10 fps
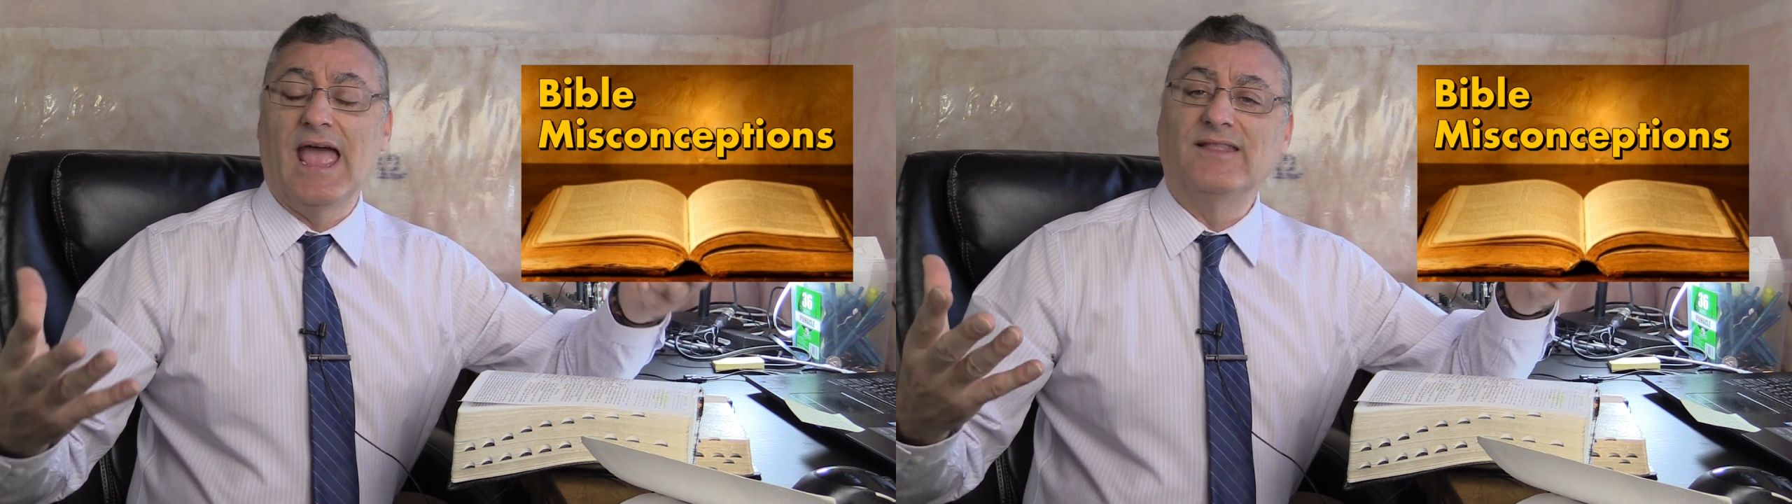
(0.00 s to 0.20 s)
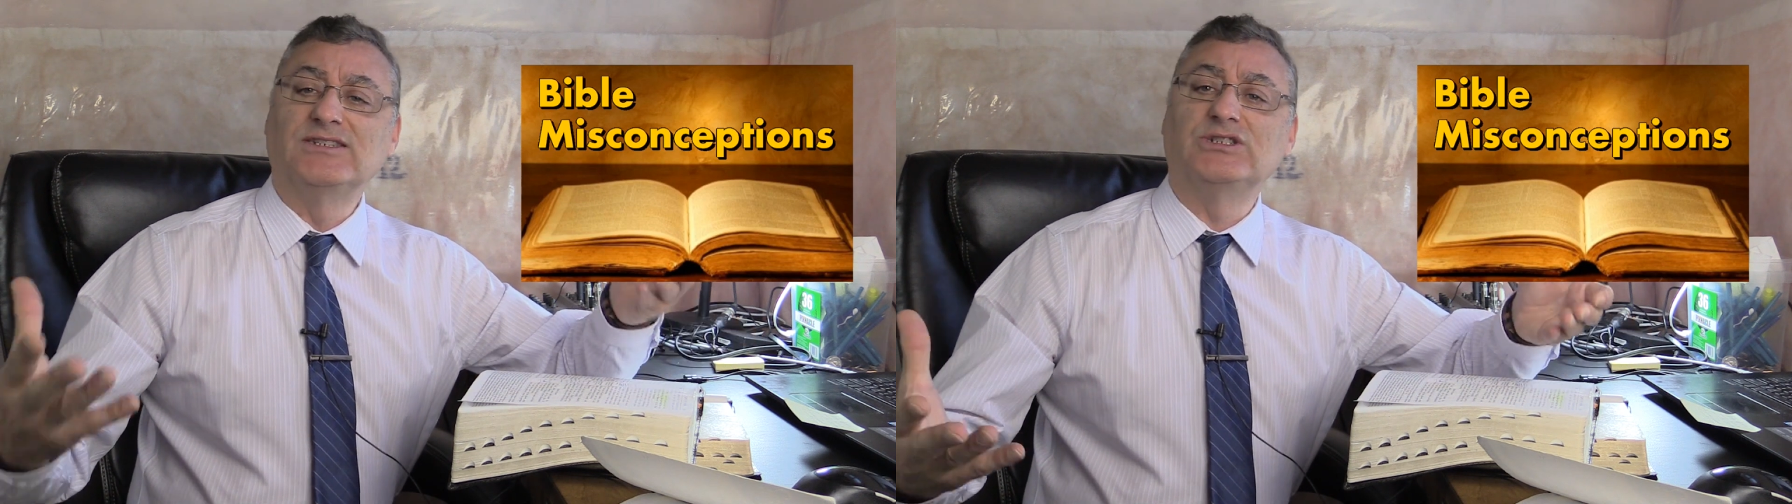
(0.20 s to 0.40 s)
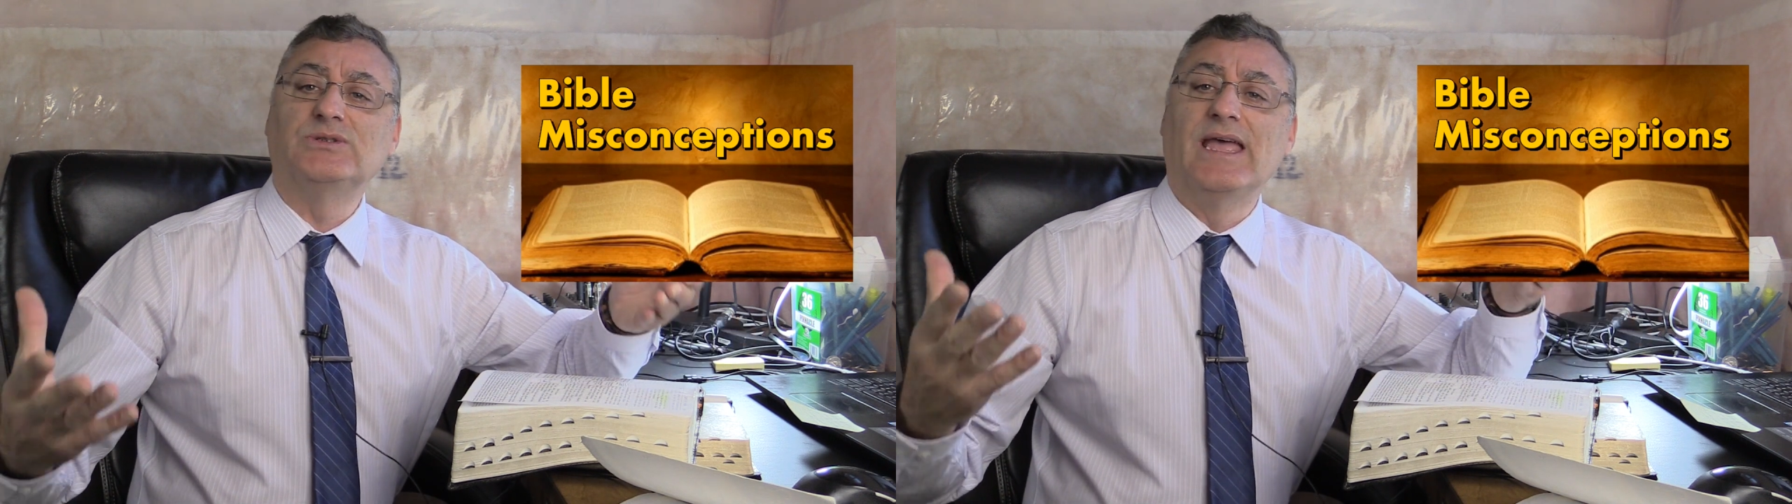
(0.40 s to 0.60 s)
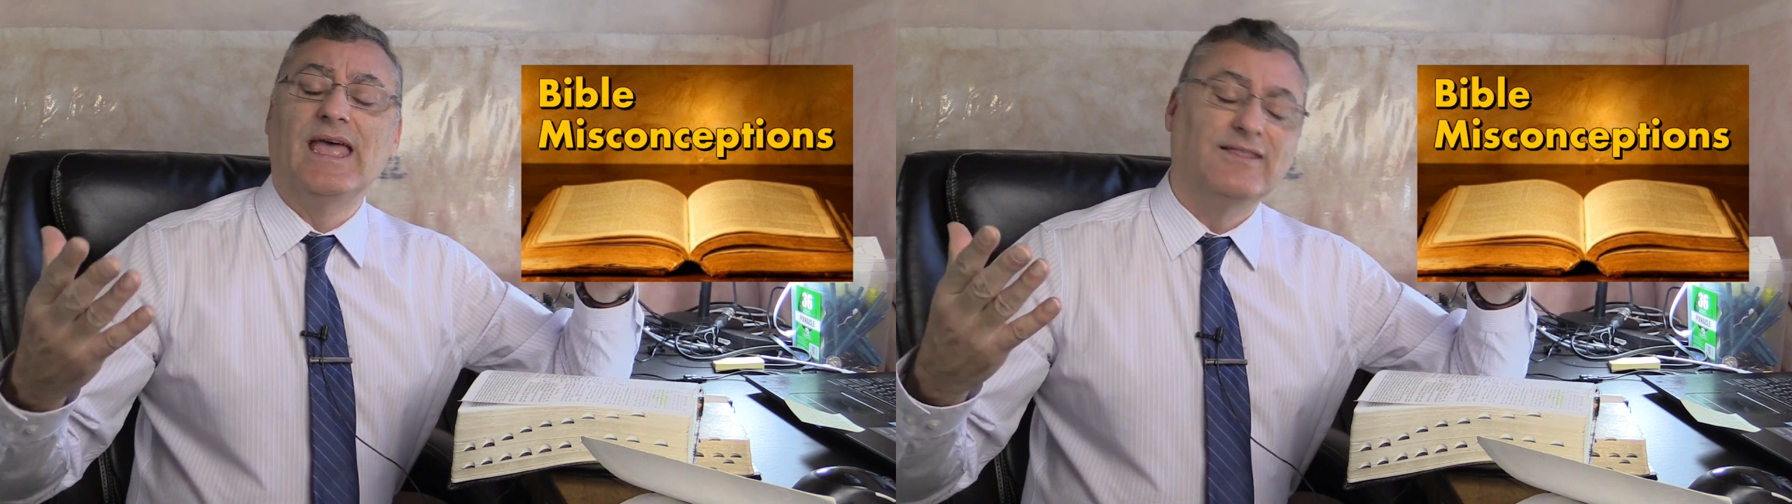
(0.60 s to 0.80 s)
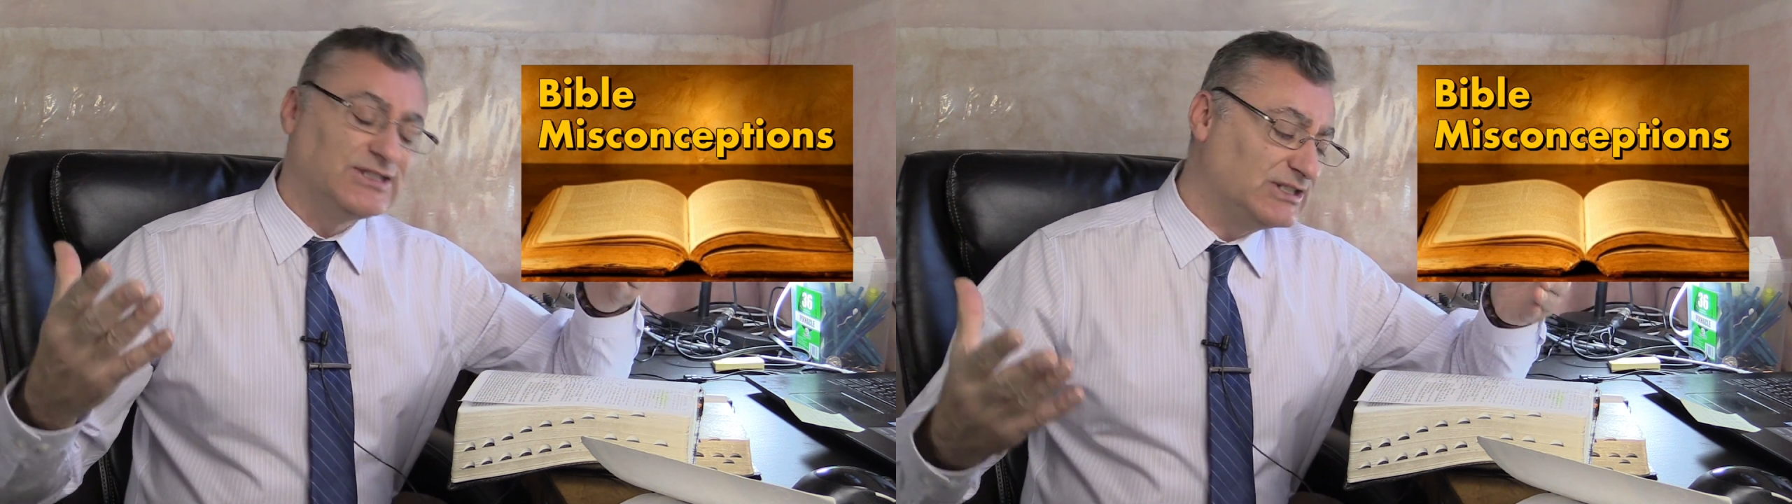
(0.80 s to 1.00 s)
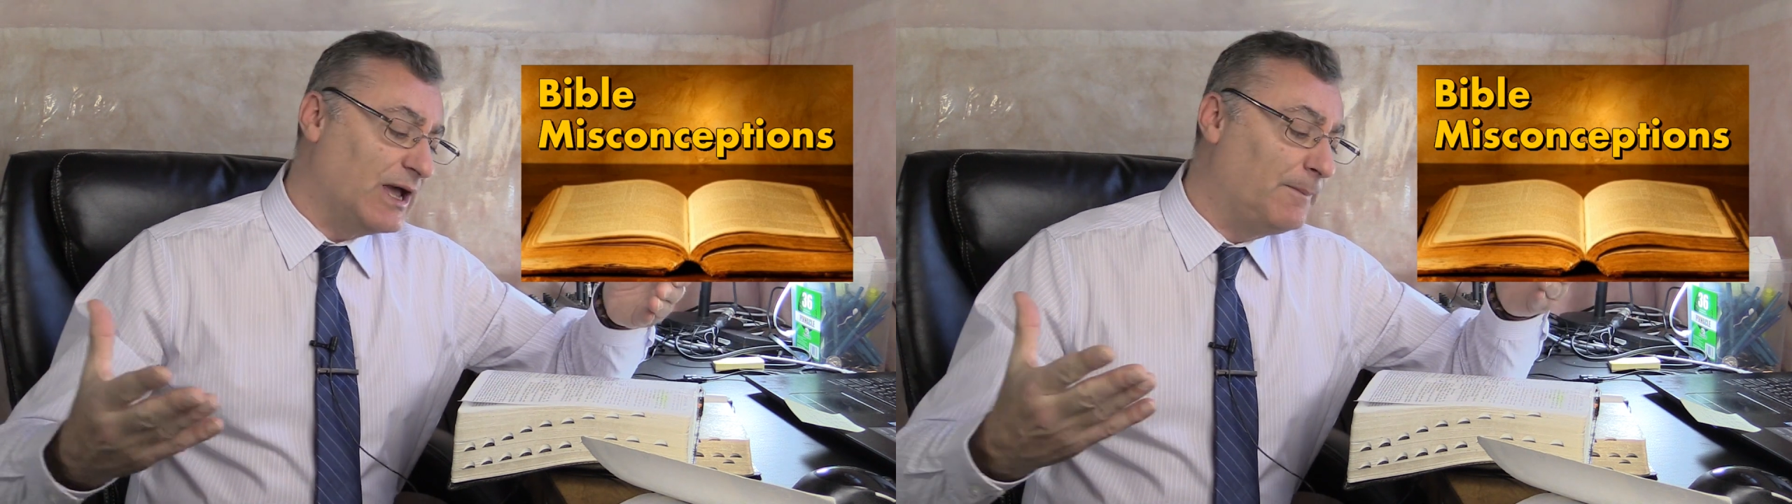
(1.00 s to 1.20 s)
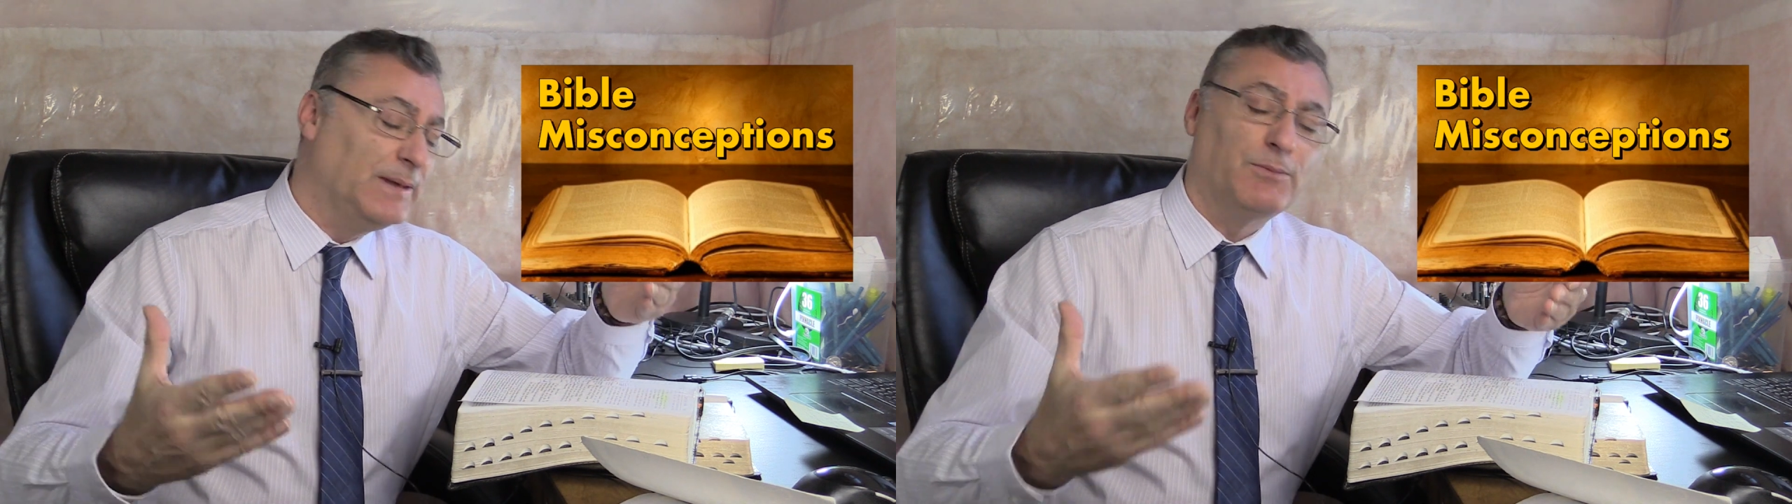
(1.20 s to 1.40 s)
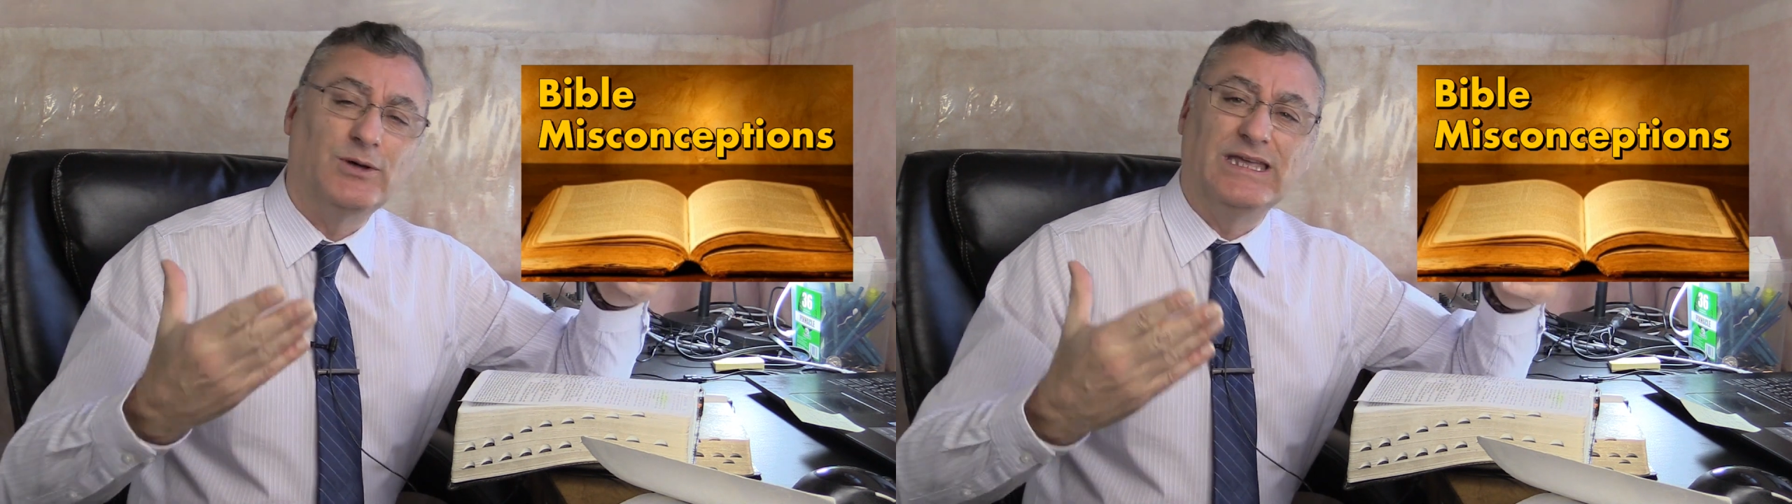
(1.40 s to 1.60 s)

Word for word: and this is this is how people